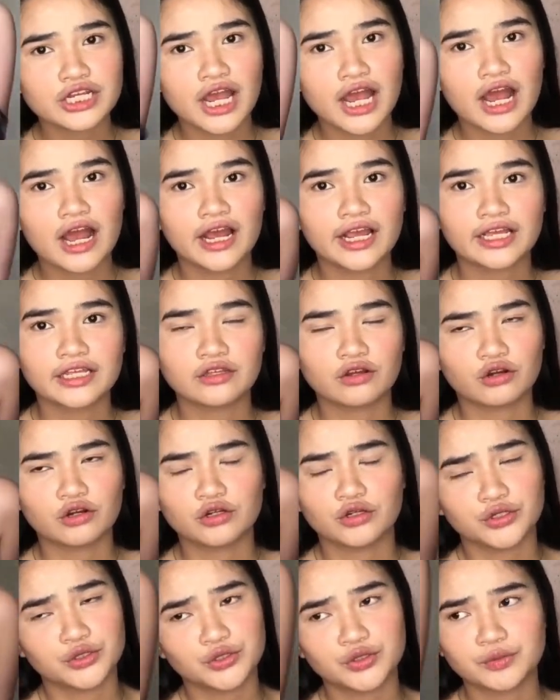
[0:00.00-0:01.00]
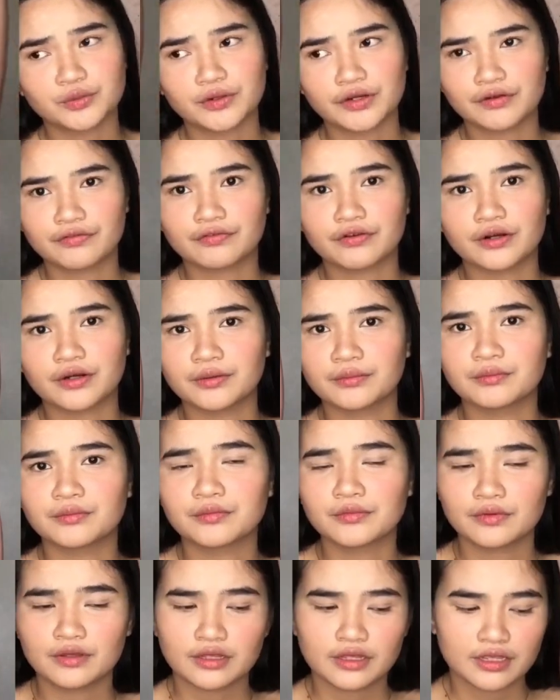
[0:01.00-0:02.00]
siya and or YouTuber
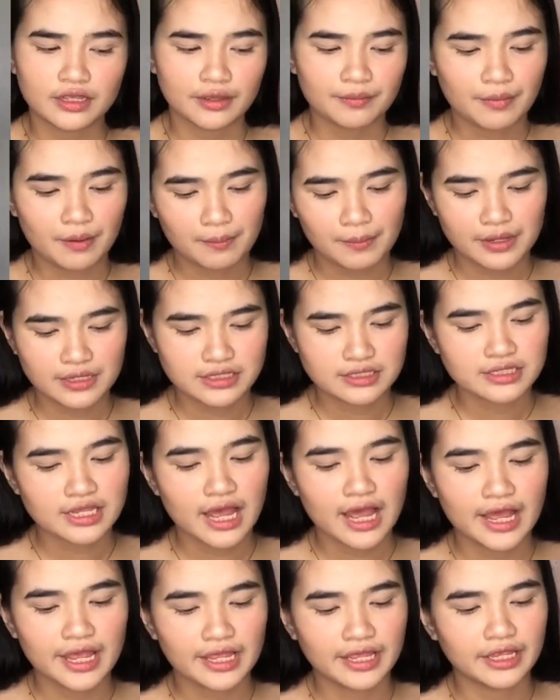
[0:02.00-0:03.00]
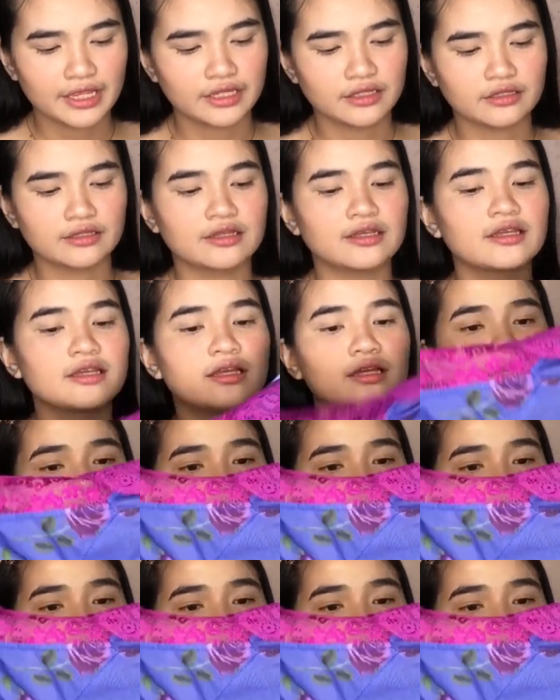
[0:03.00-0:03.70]
from ibang bansa. And